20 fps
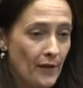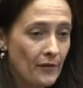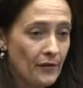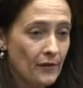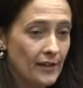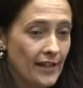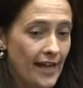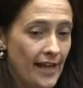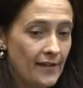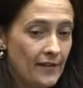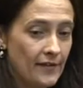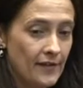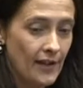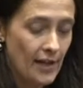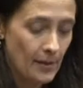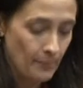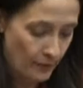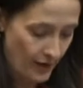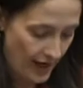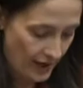the length and
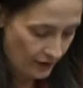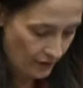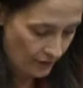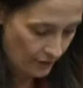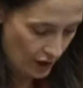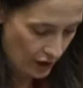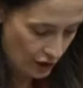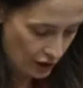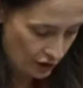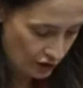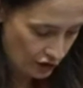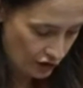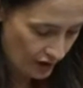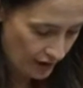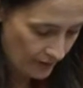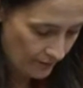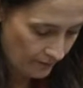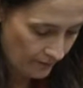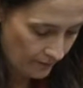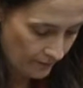breadth of our country.
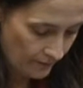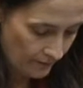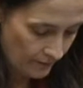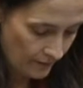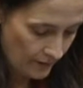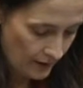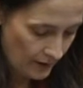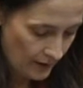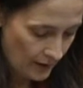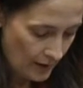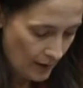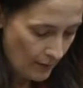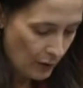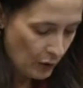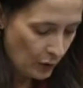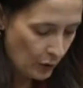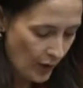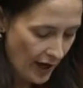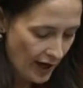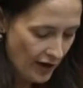But
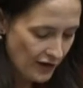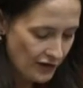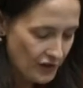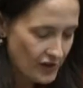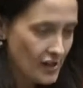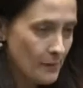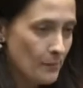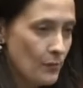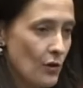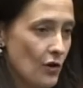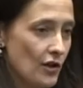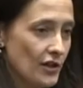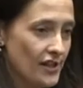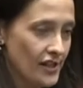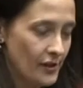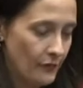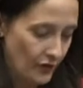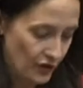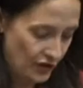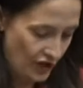where are the supports
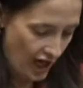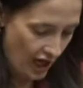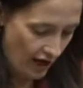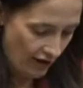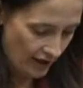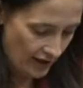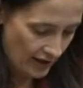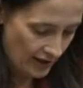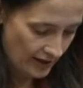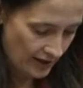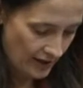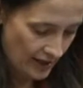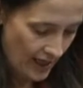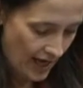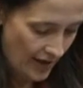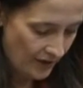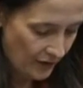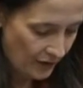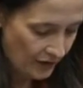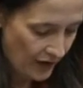for Tara and
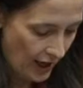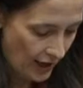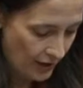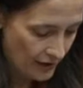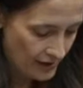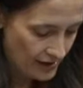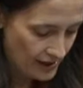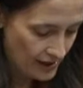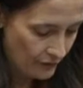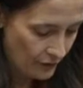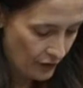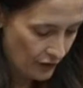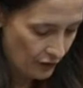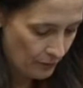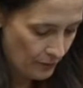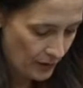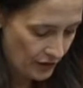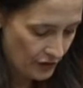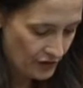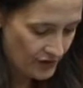the thousands of other
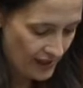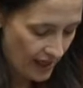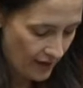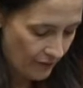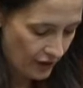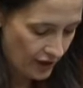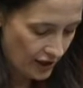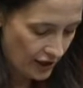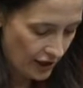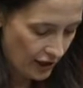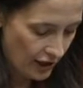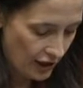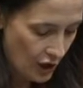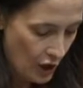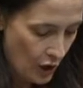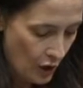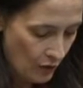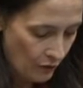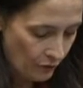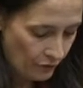mothers every year
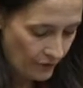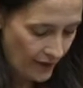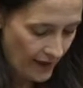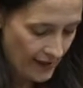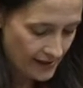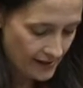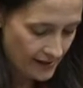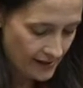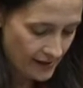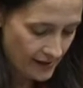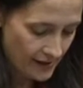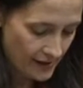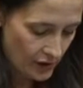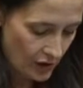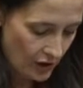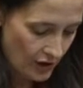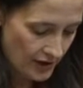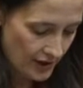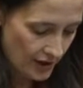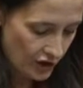who face this
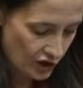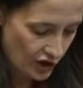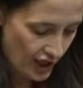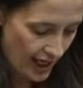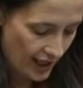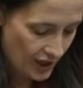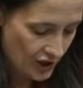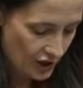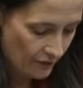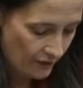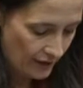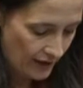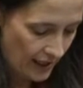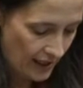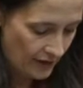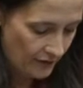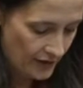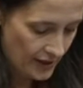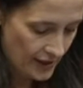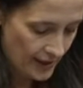exhausting challenge of a
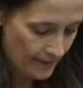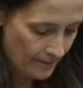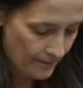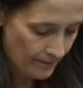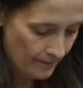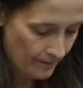lifetime?